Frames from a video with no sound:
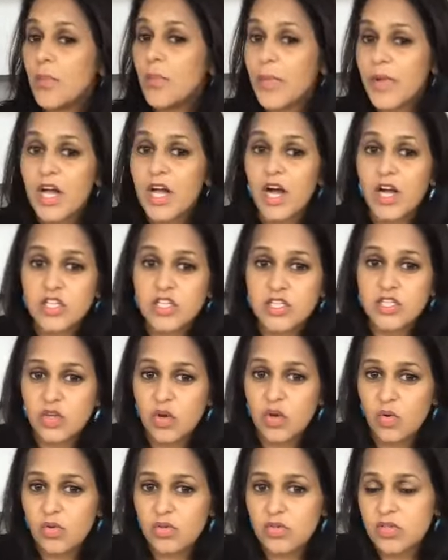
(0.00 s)
gosh, it's
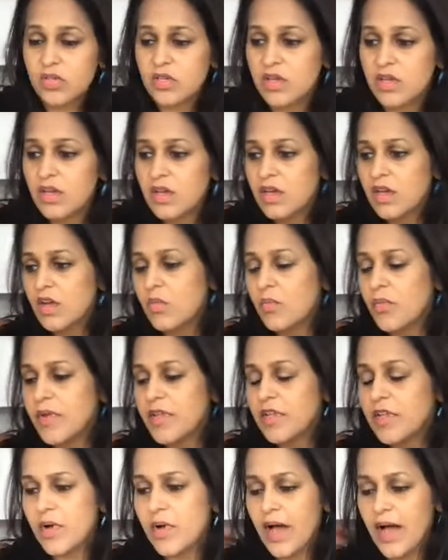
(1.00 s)
cold. When
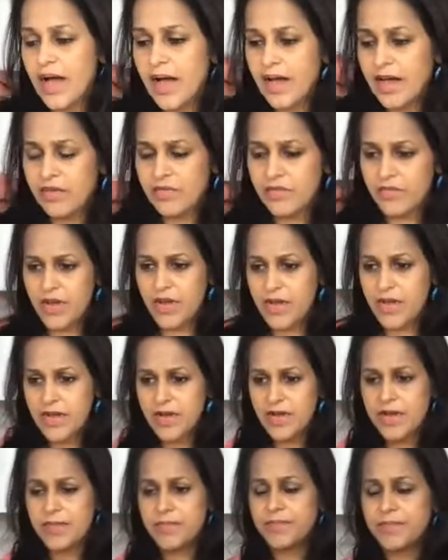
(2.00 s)
you have,
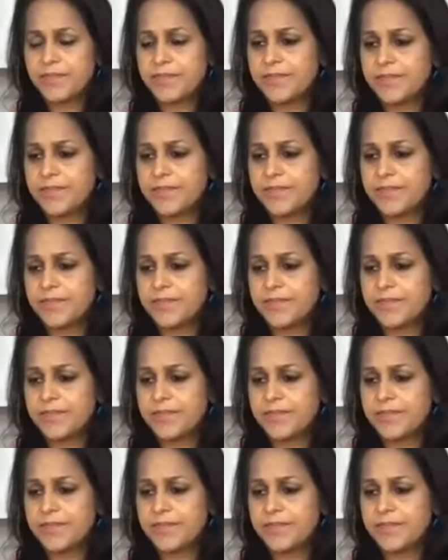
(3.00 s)
I